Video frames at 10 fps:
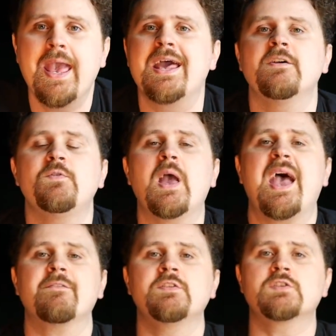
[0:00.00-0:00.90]
And if you
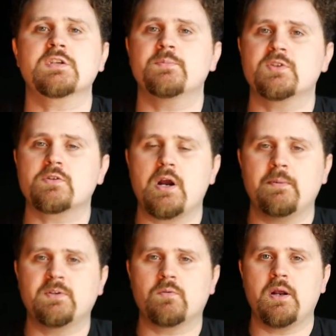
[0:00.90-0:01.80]
haven't
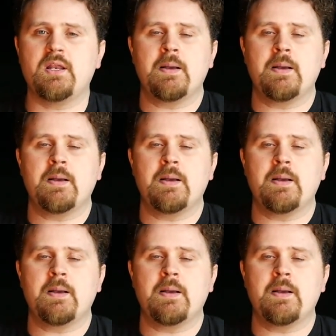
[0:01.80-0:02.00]
subscribed already,